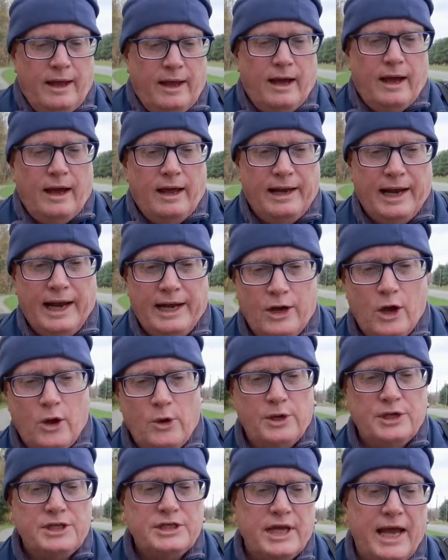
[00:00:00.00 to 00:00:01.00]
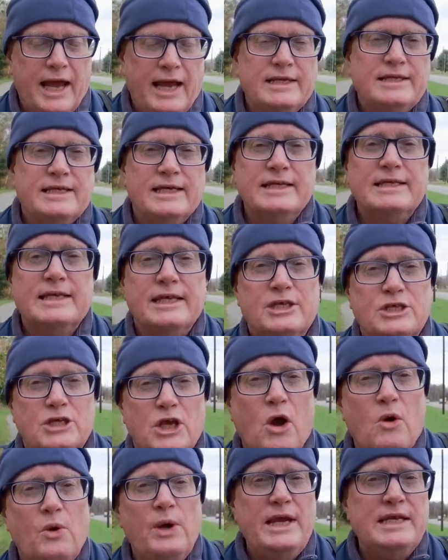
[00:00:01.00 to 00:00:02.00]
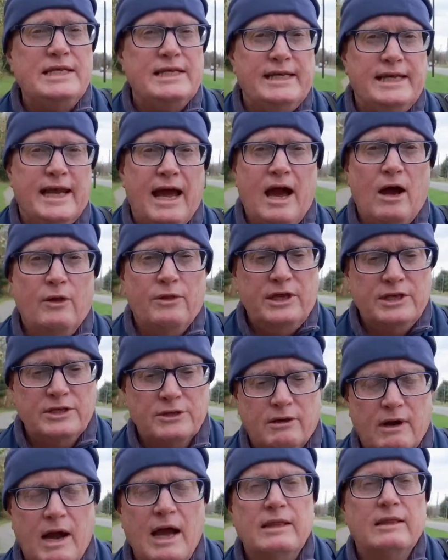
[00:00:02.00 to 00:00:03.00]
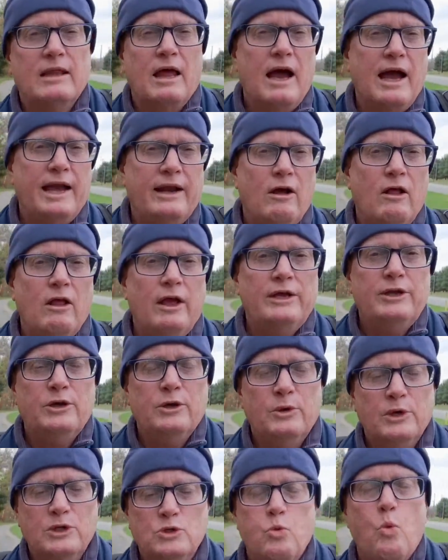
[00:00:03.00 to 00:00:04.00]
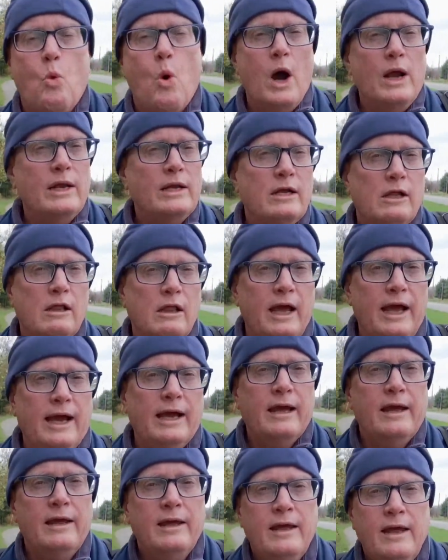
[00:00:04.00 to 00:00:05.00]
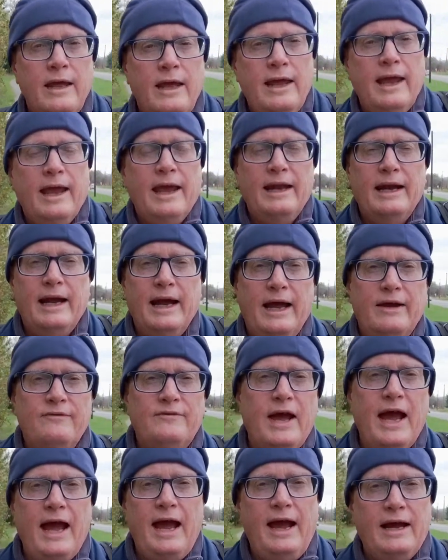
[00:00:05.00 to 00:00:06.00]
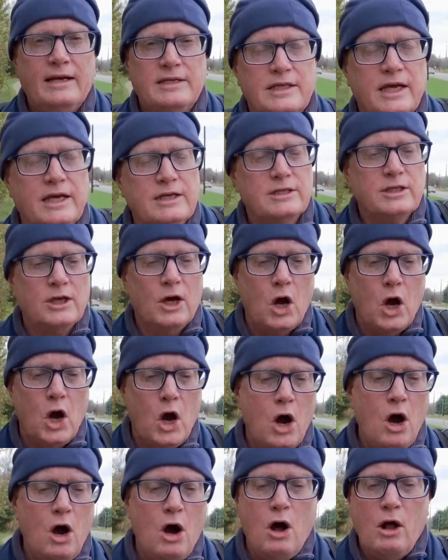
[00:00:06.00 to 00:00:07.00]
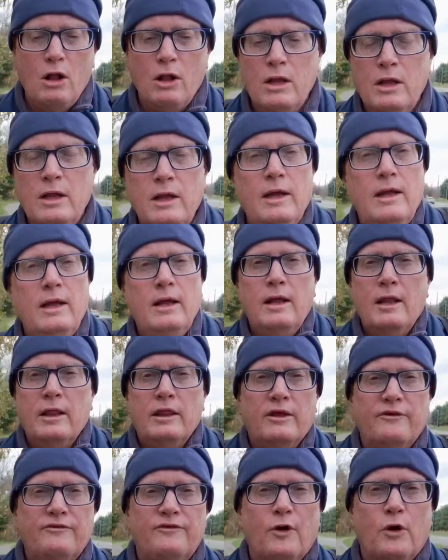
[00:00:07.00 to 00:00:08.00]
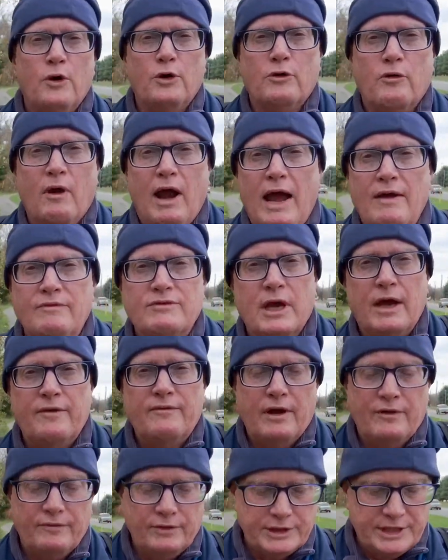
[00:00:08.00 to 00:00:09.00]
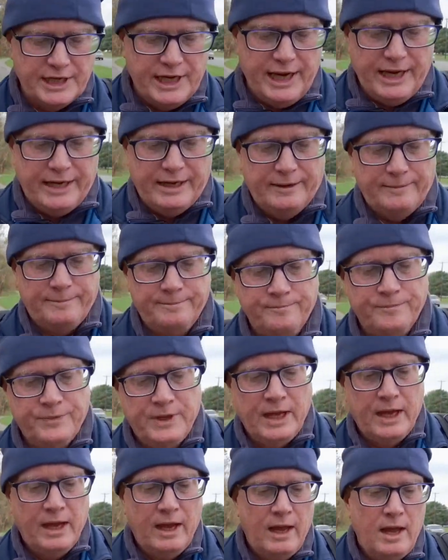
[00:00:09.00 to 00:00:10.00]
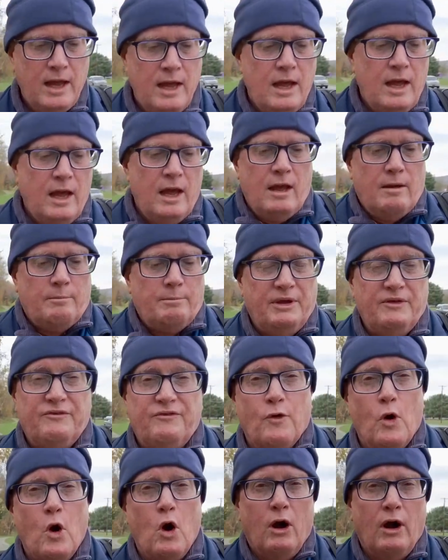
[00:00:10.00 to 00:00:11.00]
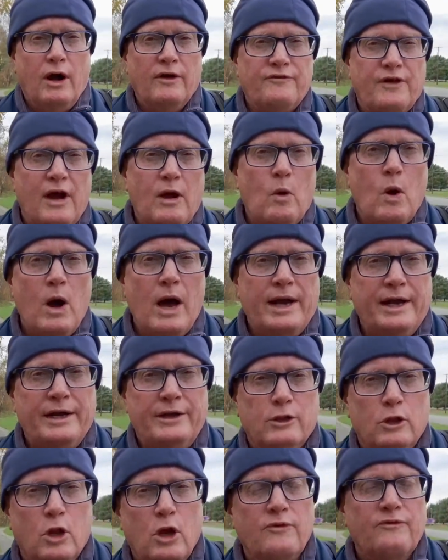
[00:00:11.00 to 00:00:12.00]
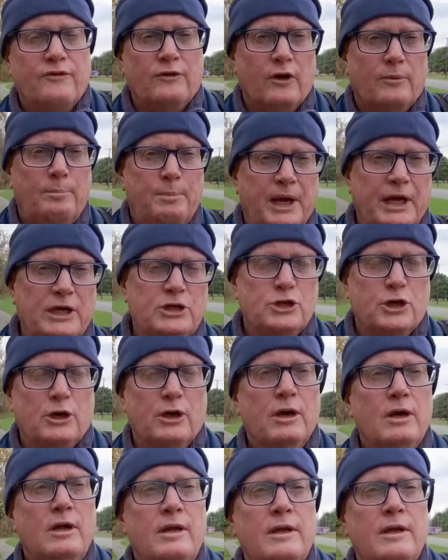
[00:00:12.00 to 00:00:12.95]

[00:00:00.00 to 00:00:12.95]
And I noticed that since it's so easy now, these are online, all I do is 1 click and I have access to all the photographs I've ever taken. Before, if I wanted to look for a picture